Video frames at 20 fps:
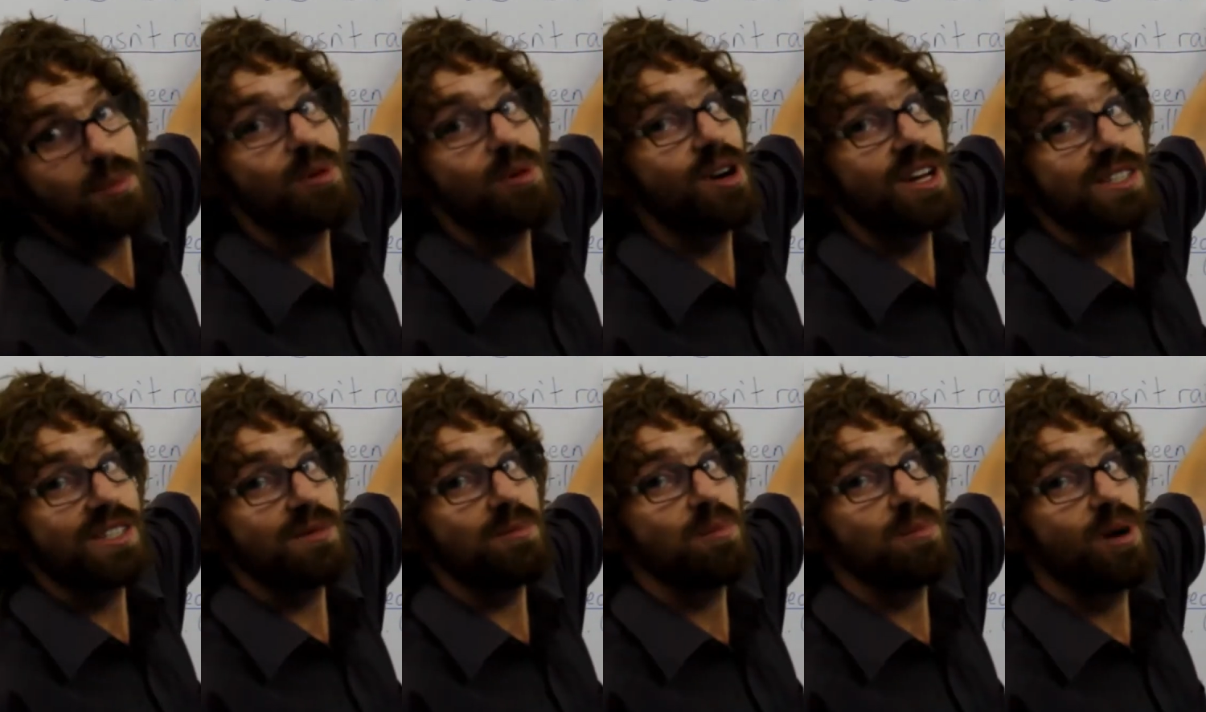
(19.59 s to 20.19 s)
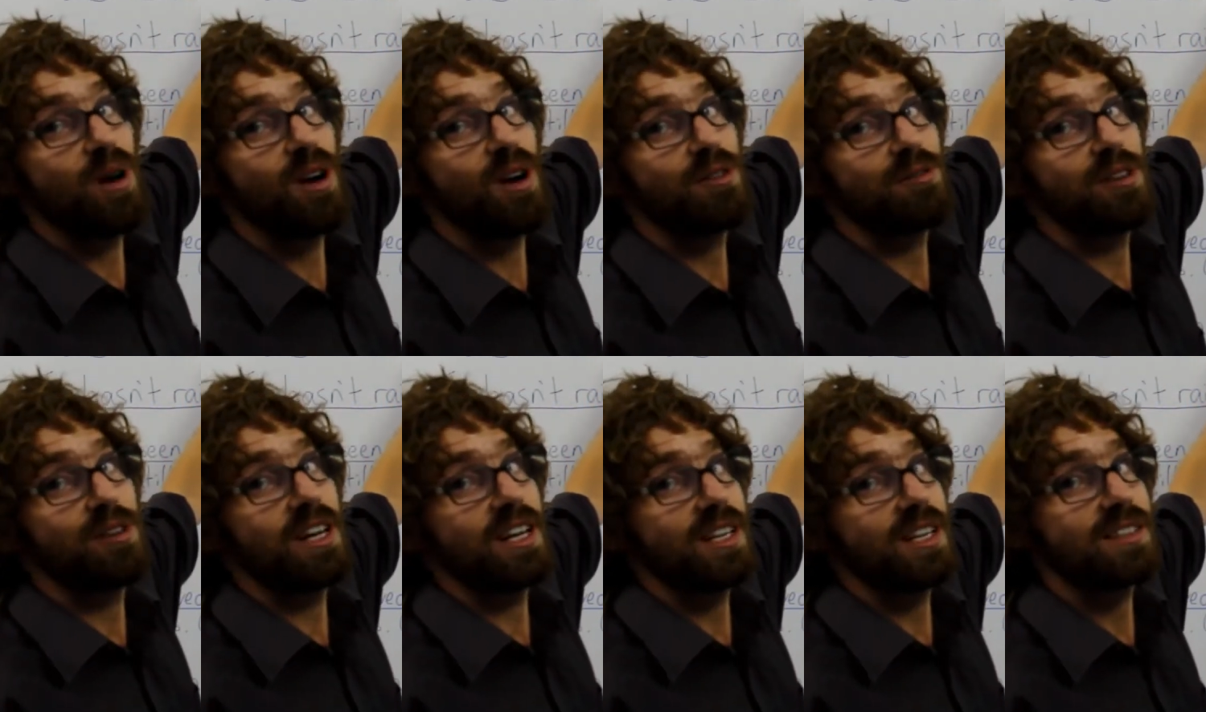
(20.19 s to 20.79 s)
present
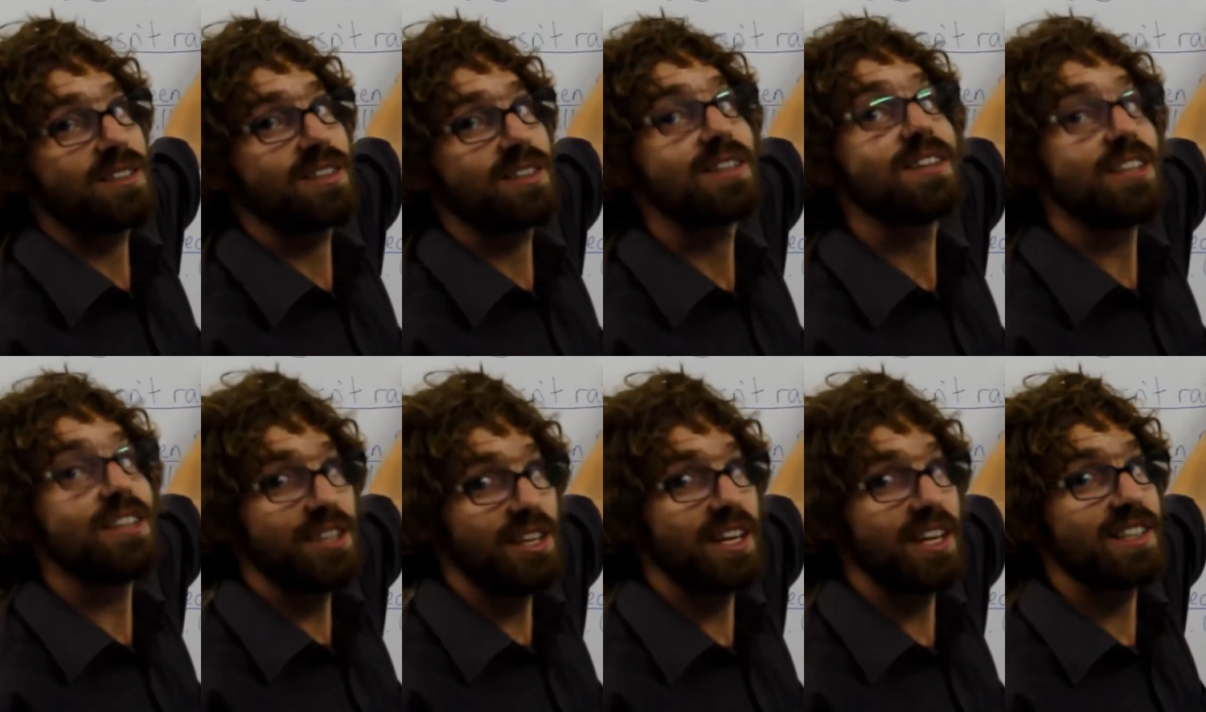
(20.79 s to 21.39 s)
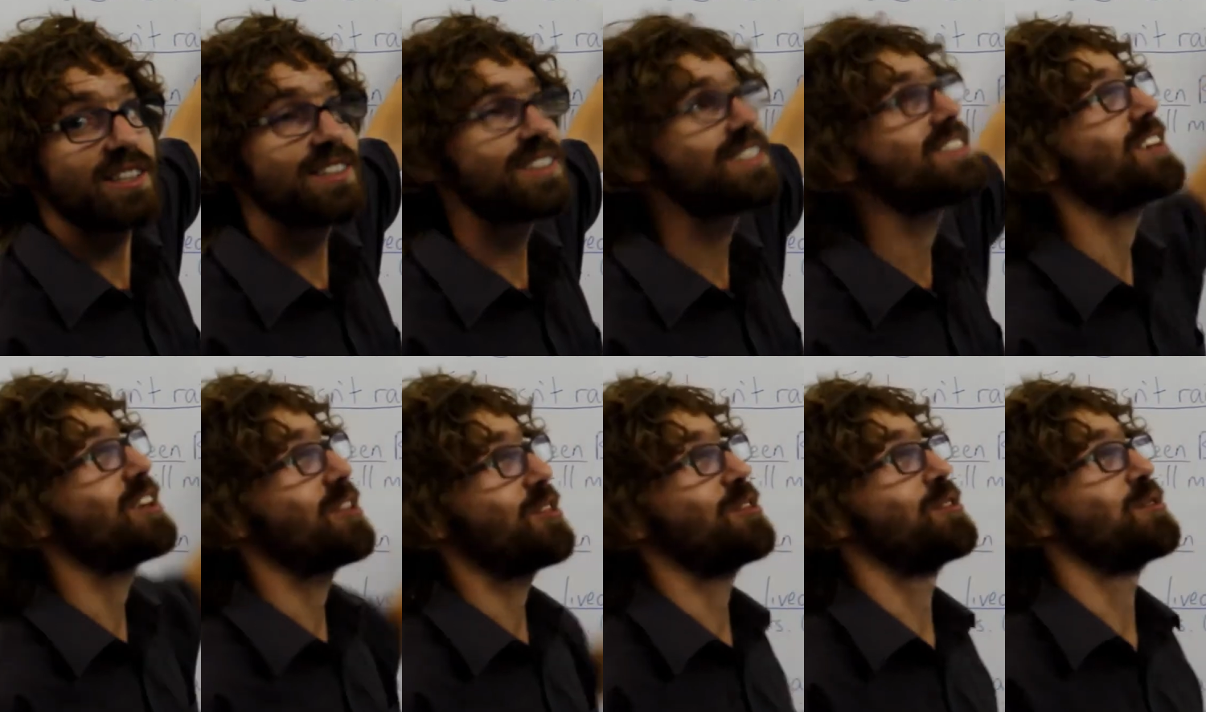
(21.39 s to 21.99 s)
perfect.
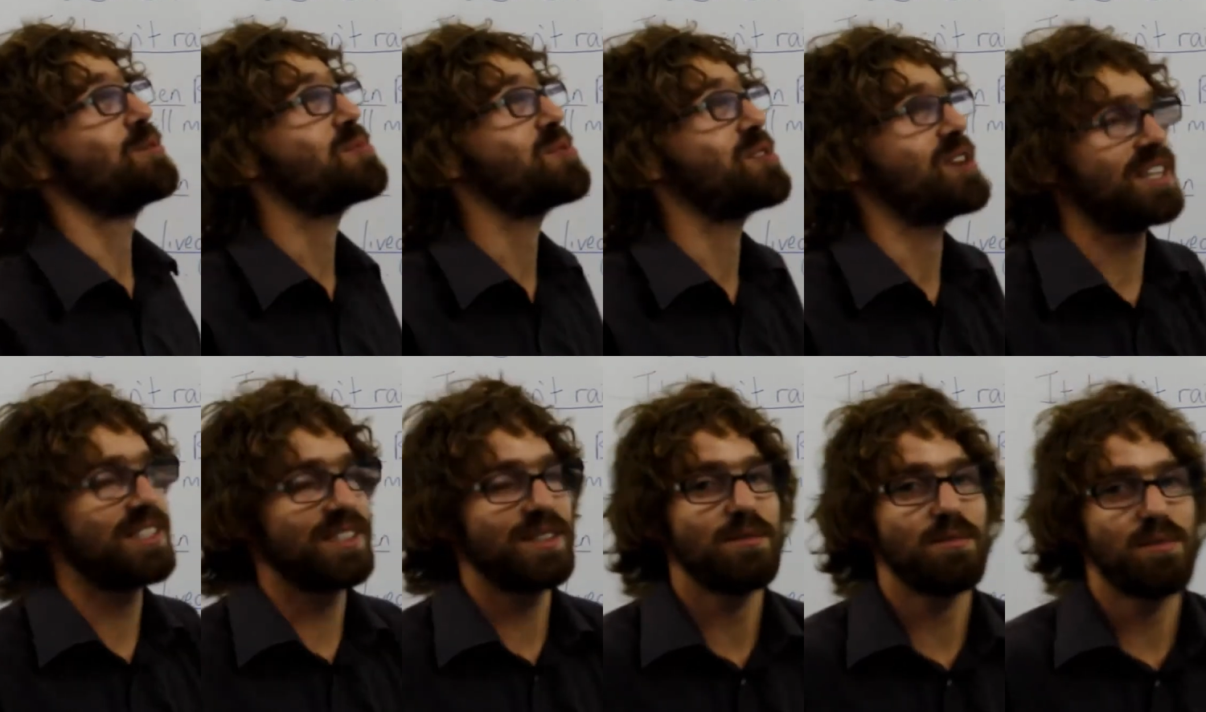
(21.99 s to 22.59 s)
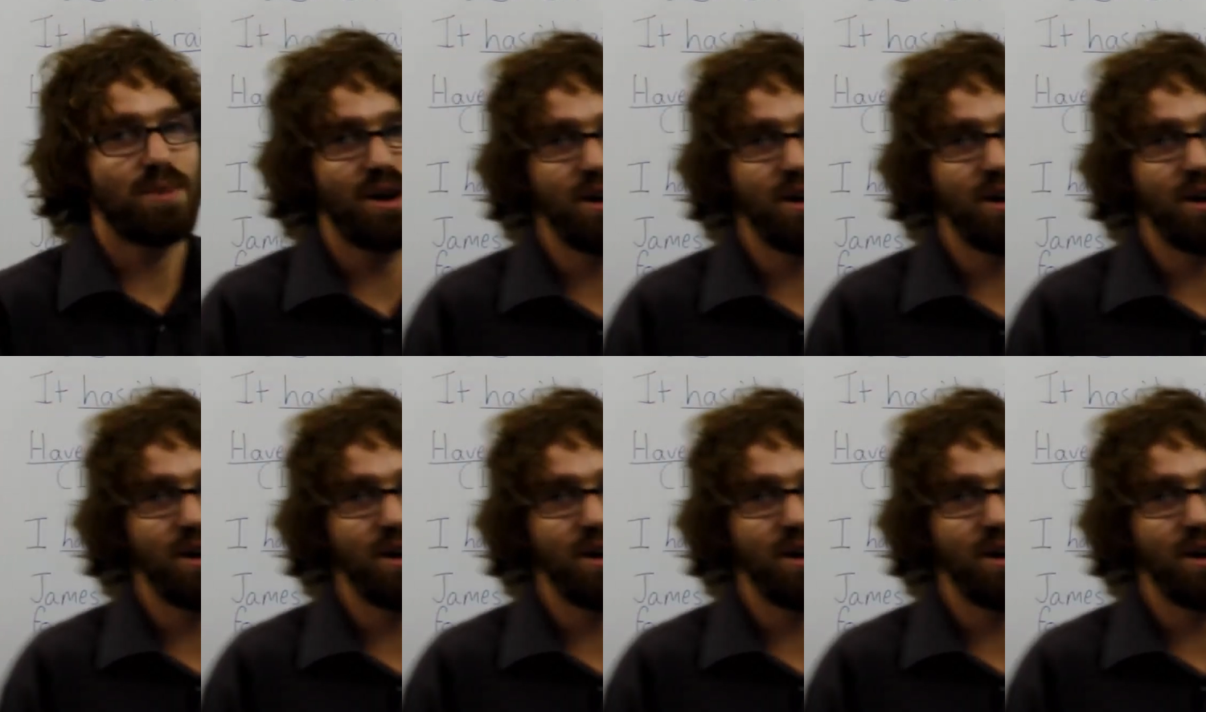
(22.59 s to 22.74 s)
Yes, the present